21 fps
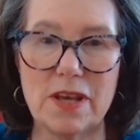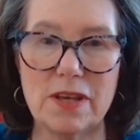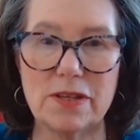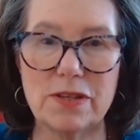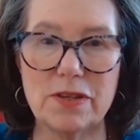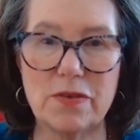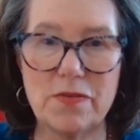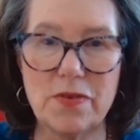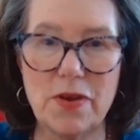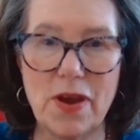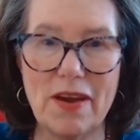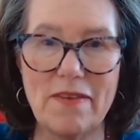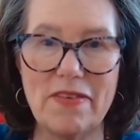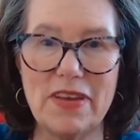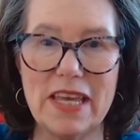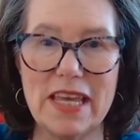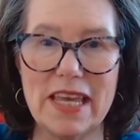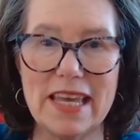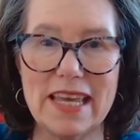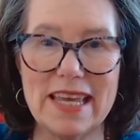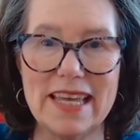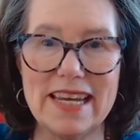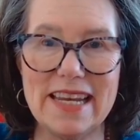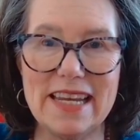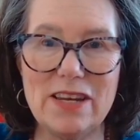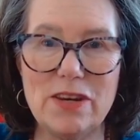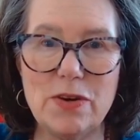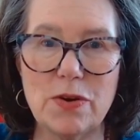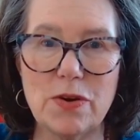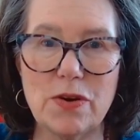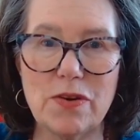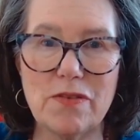So if you're having any
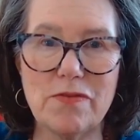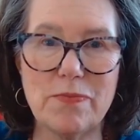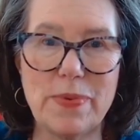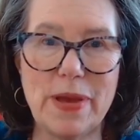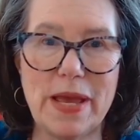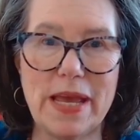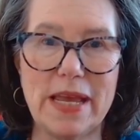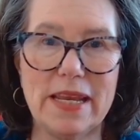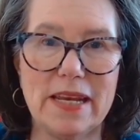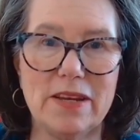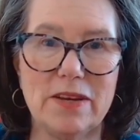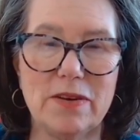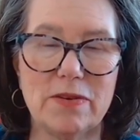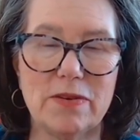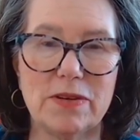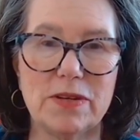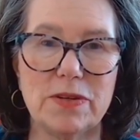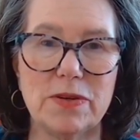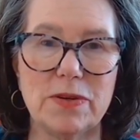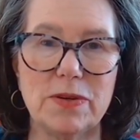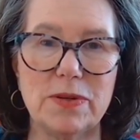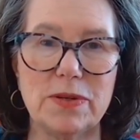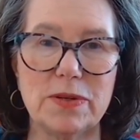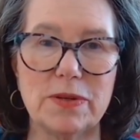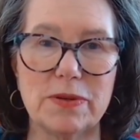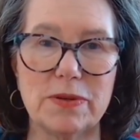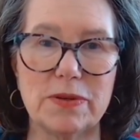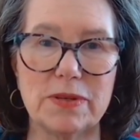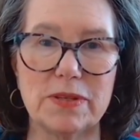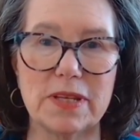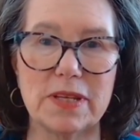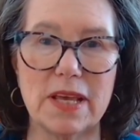nerve pain in your
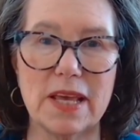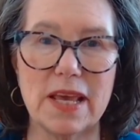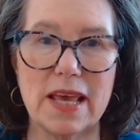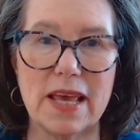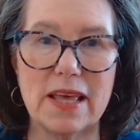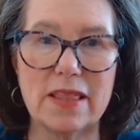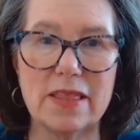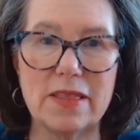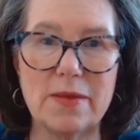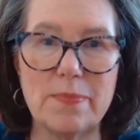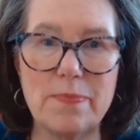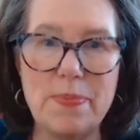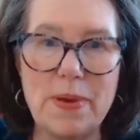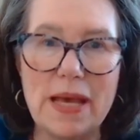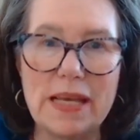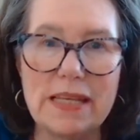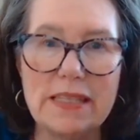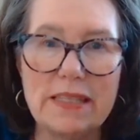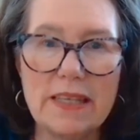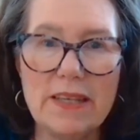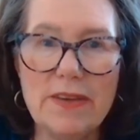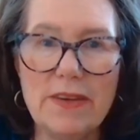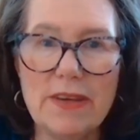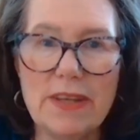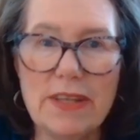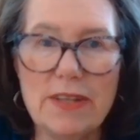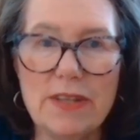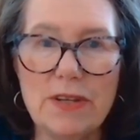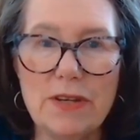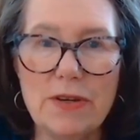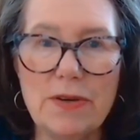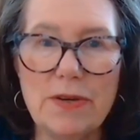shoulders, the best thing you can
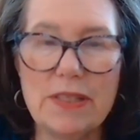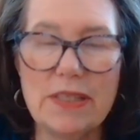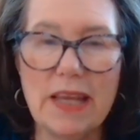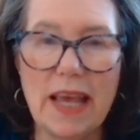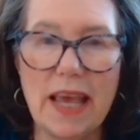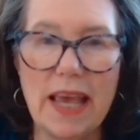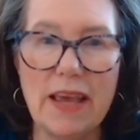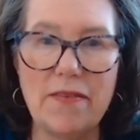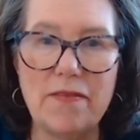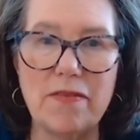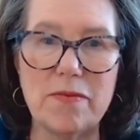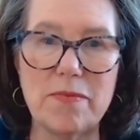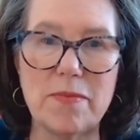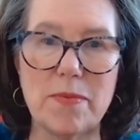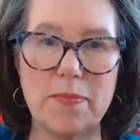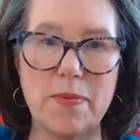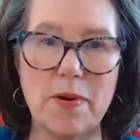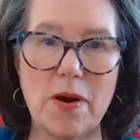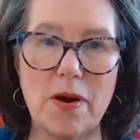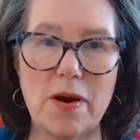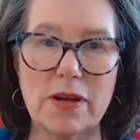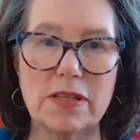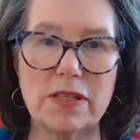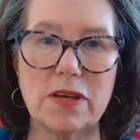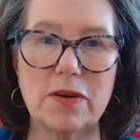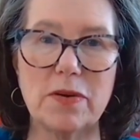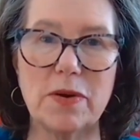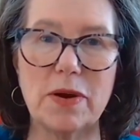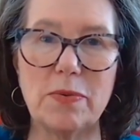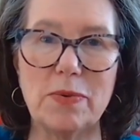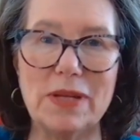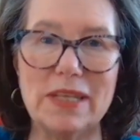do is to hang from a bar
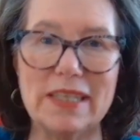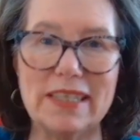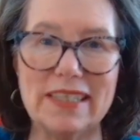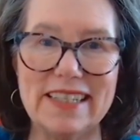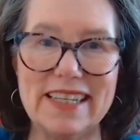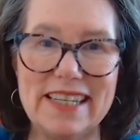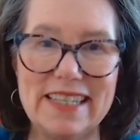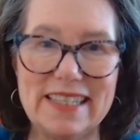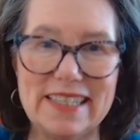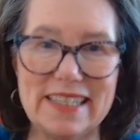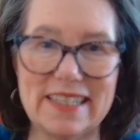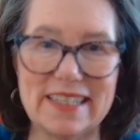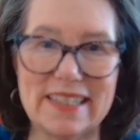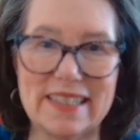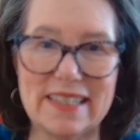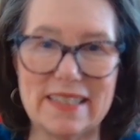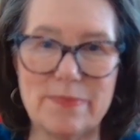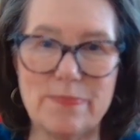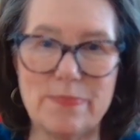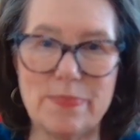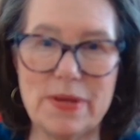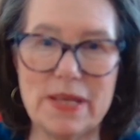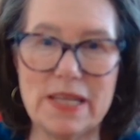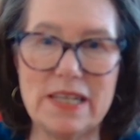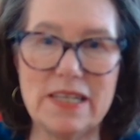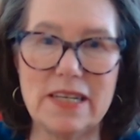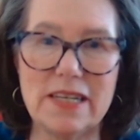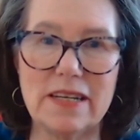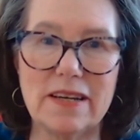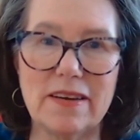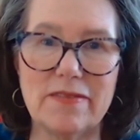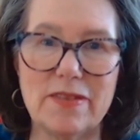so it releases the
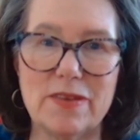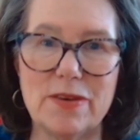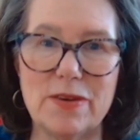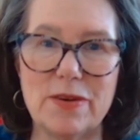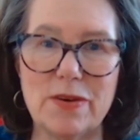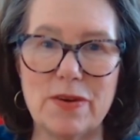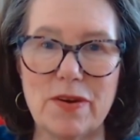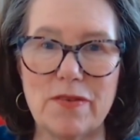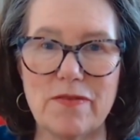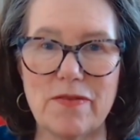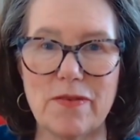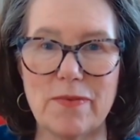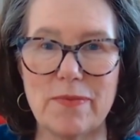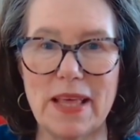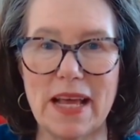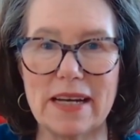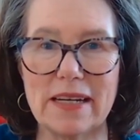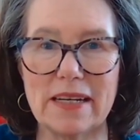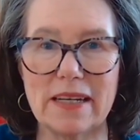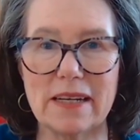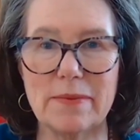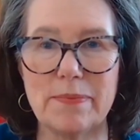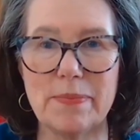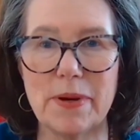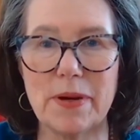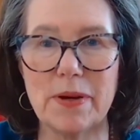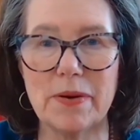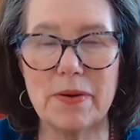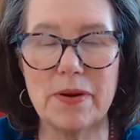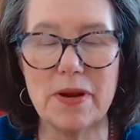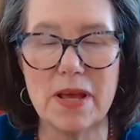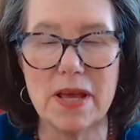pinching of the nerve from that little
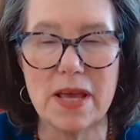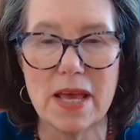bone.